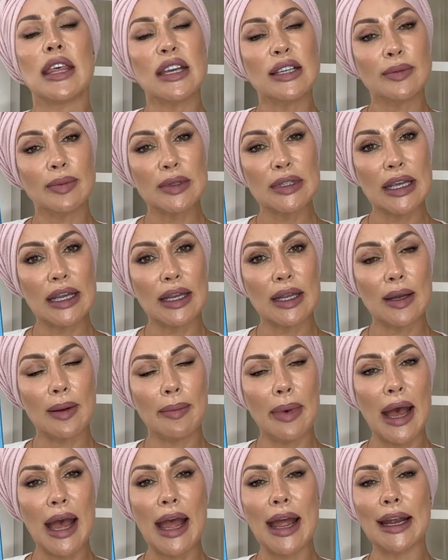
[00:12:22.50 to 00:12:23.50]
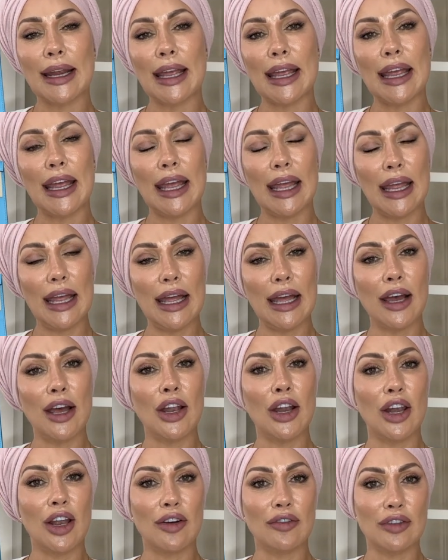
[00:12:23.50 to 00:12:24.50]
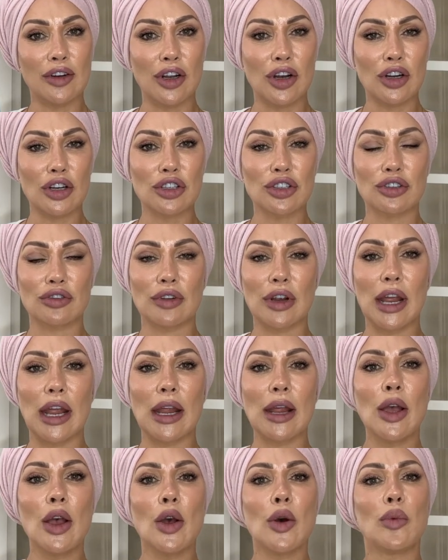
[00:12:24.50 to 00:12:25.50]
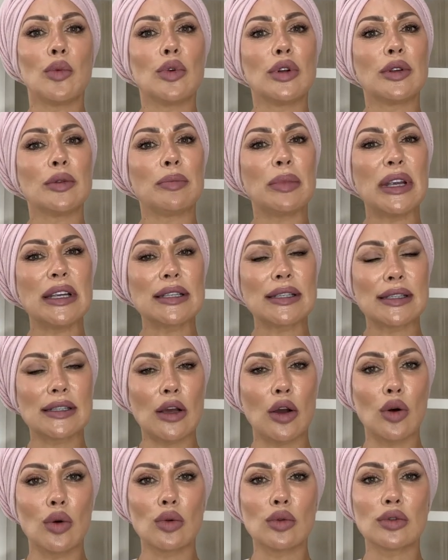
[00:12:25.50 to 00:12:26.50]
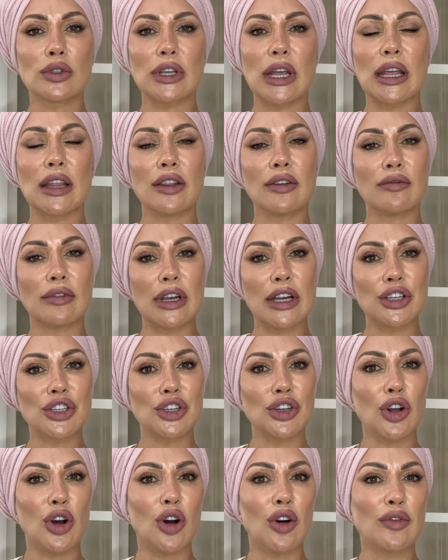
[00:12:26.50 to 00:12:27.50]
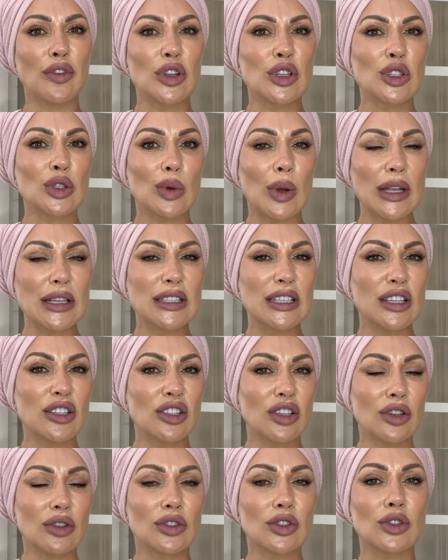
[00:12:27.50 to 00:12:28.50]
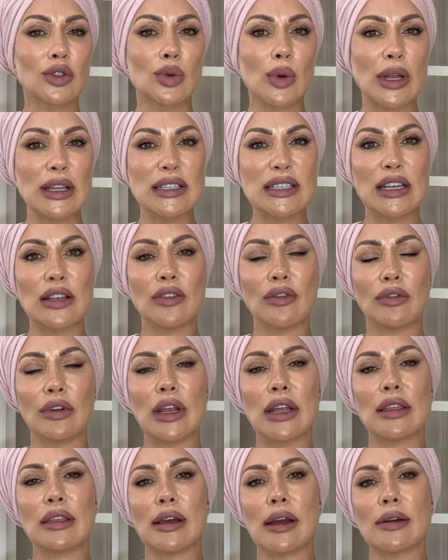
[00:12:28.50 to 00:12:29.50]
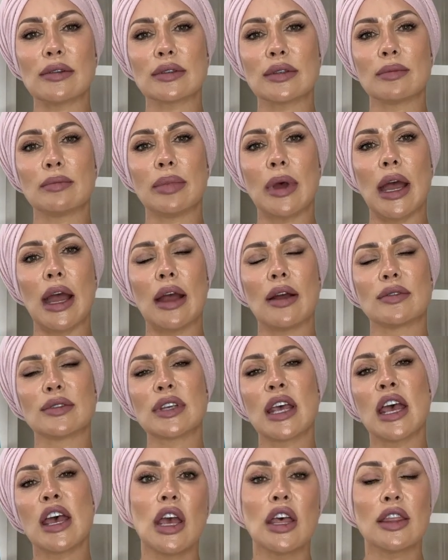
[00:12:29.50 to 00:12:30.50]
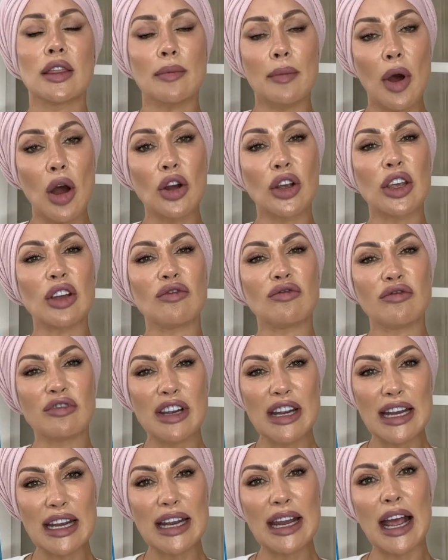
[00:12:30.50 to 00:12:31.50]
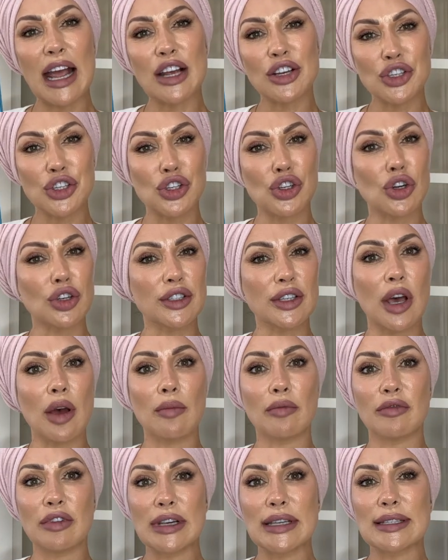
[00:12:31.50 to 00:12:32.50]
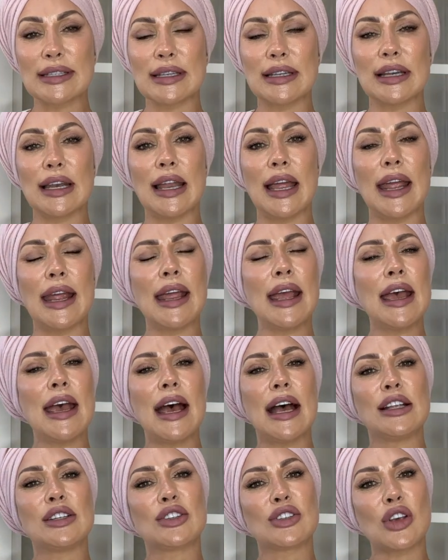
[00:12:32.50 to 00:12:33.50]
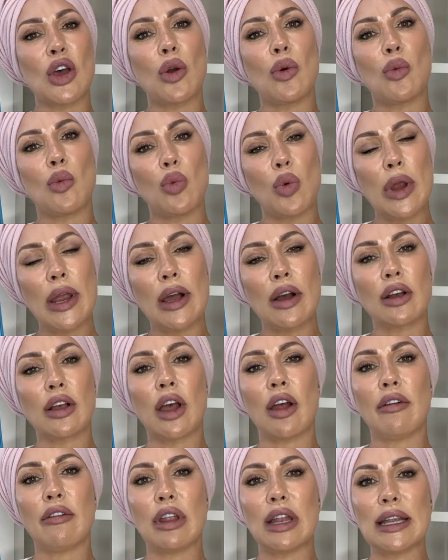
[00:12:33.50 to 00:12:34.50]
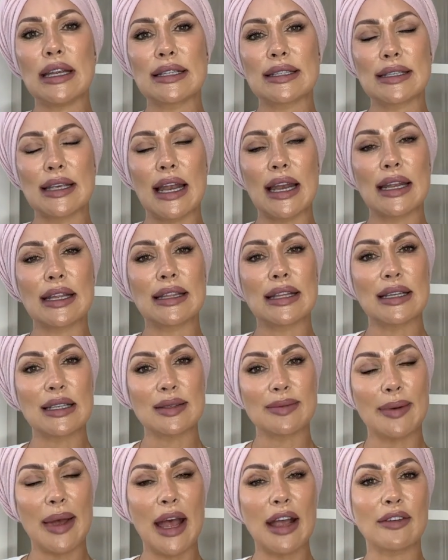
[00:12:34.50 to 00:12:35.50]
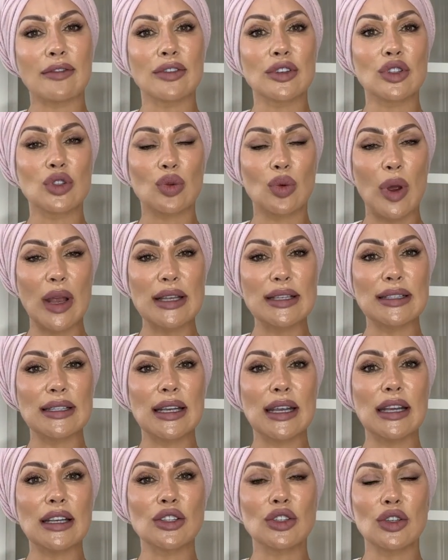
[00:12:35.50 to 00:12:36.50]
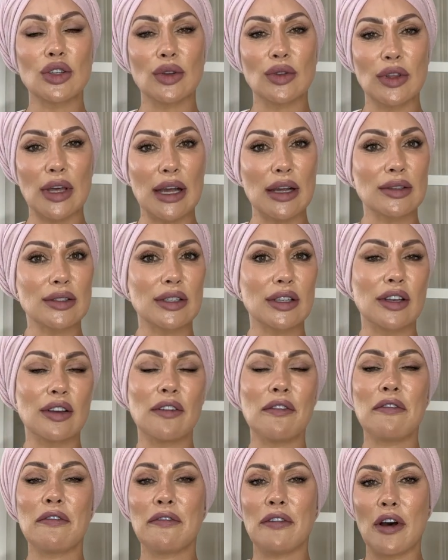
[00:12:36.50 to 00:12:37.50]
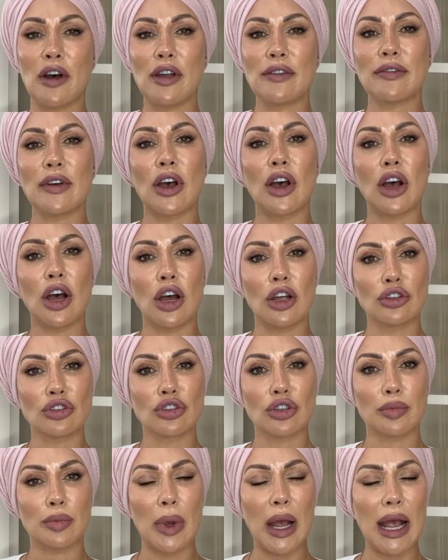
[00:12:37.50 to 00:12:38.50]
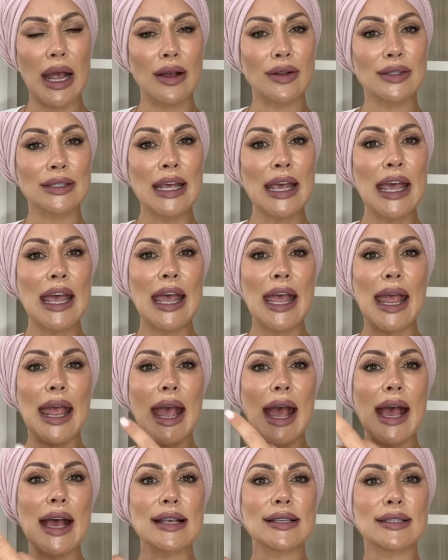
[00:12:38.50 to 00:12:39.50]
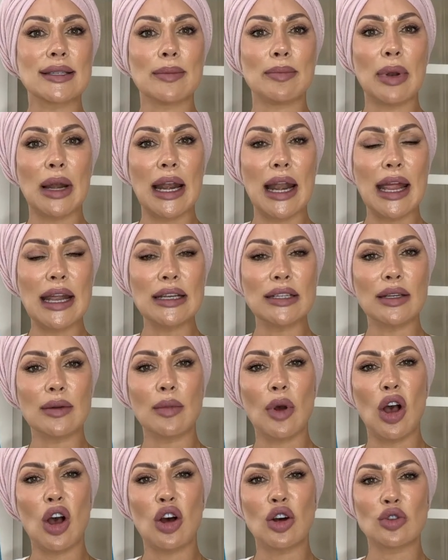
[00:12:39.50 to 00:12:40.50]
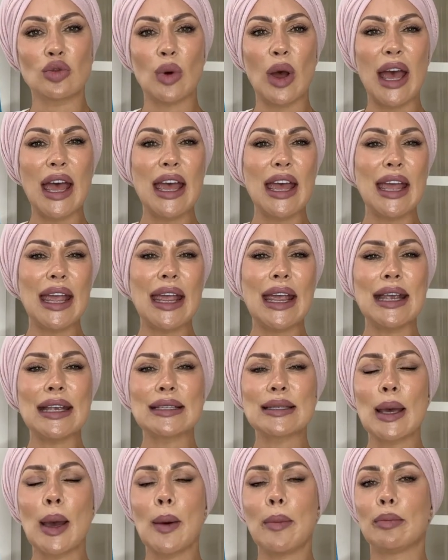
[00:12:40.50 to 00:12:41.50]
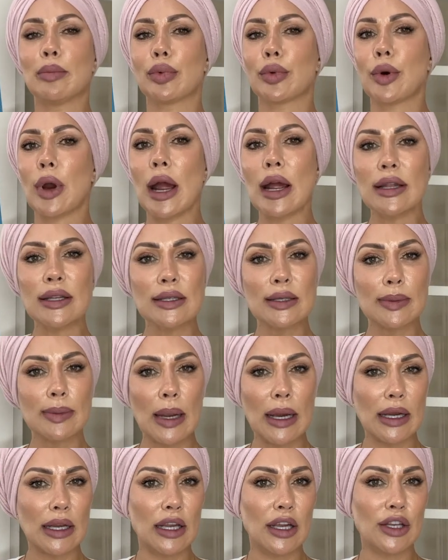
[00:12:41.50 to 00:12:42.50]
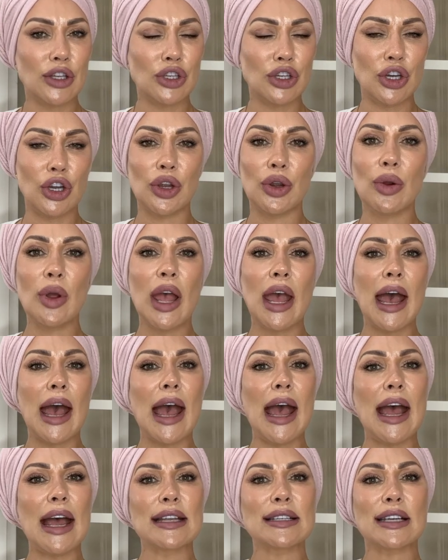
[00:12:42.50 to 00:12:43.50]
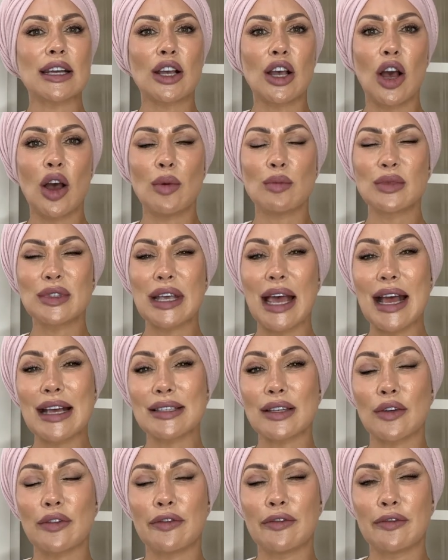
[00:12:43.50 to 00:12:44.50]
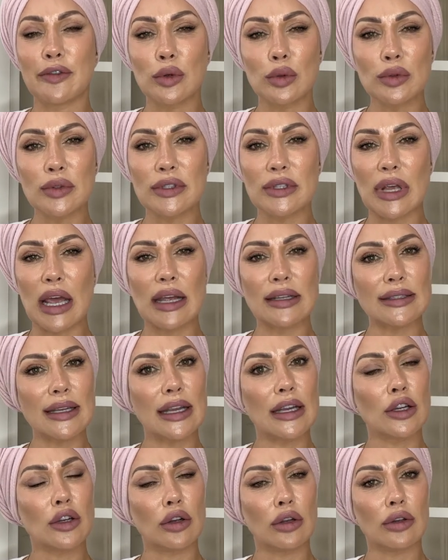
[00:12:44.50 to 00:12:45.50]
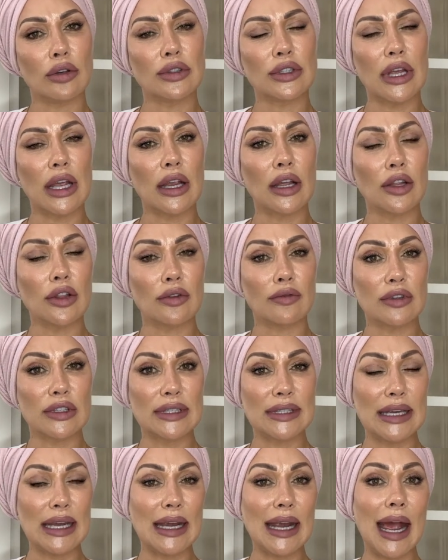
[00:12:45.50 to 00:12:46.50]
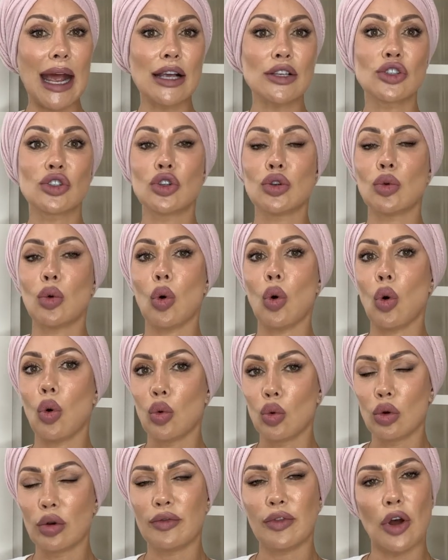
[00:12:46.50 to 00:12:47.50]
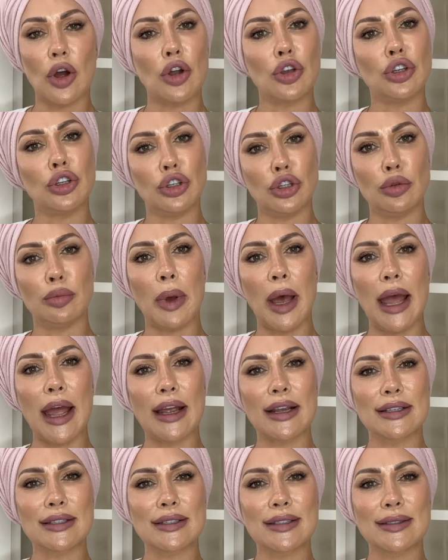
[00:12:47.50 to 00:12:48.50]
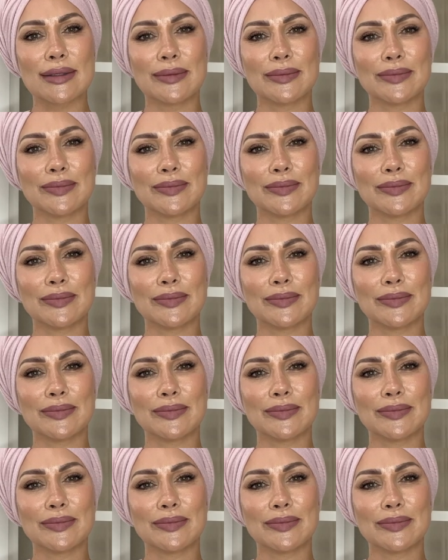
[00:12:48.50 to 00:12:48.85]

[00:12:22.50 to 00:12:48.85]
This particular bag here at Love Luxury would be sold in the region of £22,000 to £23,000. The market really has shot up recently, and so we are currently selling this bag for £22,500. It has the Palladium hardware, is brand spanking new, and comes as a full set including the receipt, as do all of our new bags.